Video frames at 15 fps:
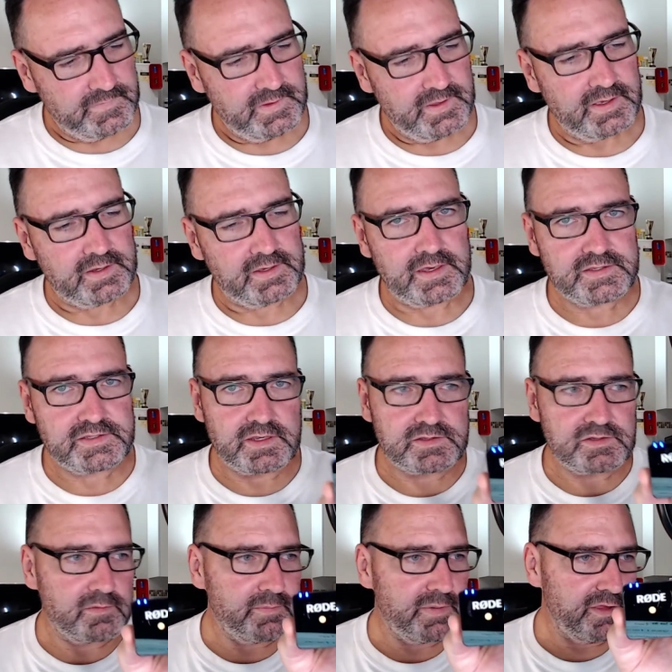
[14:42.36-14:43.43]
Okay, so it's
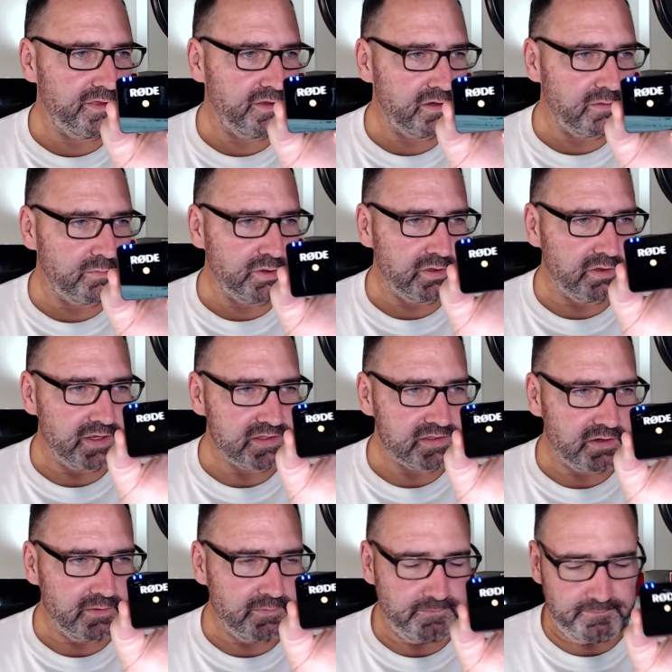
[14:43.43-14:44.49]
got both the little blue lights
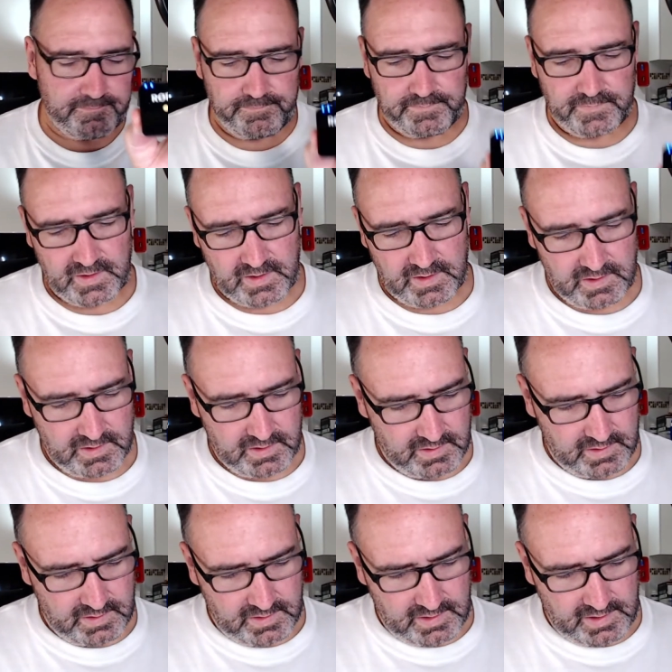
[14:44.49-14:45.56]
on,
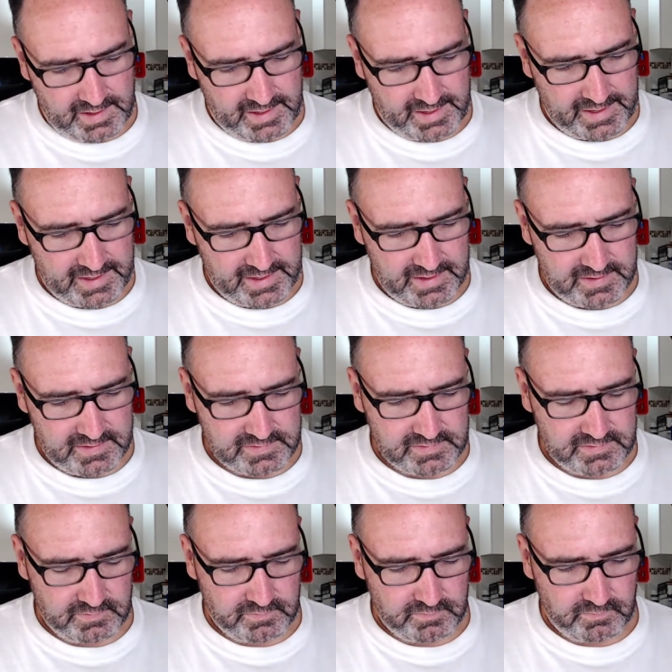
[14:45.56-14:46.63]
and
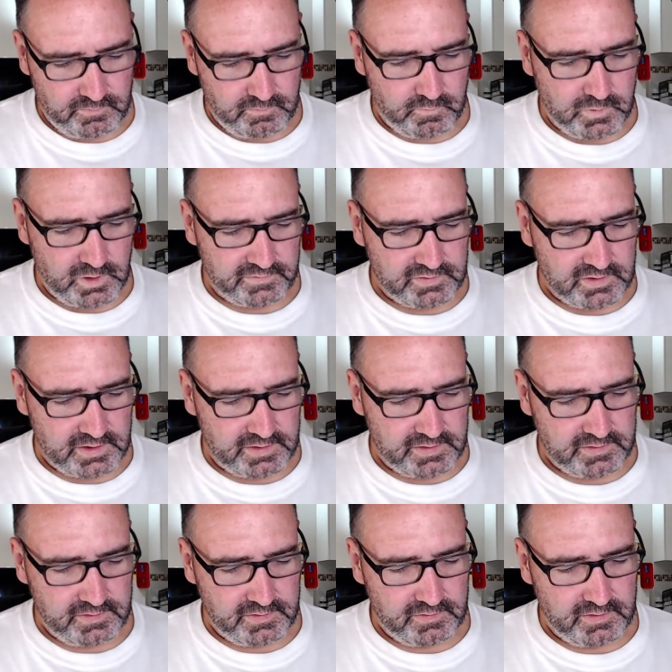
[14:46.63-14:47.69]
what I've got
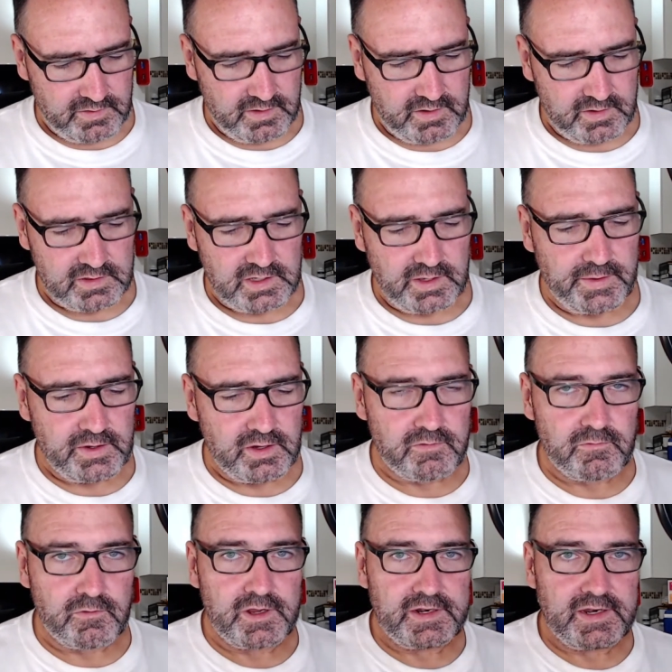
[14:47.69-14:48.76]
going on
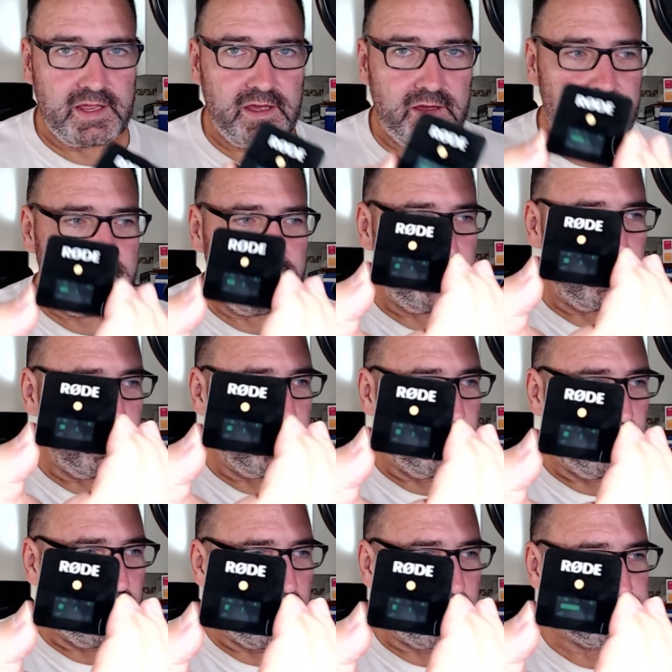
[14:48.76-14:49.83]
right now,
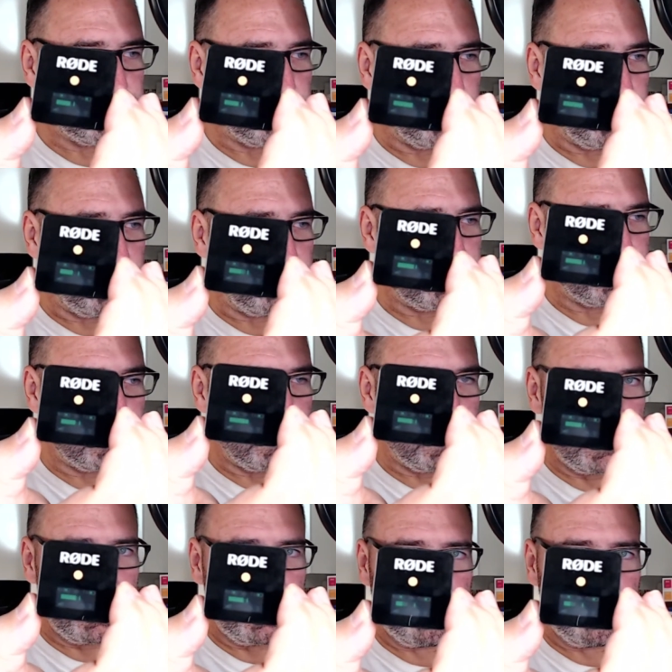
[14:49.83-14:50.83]
I'm talking to the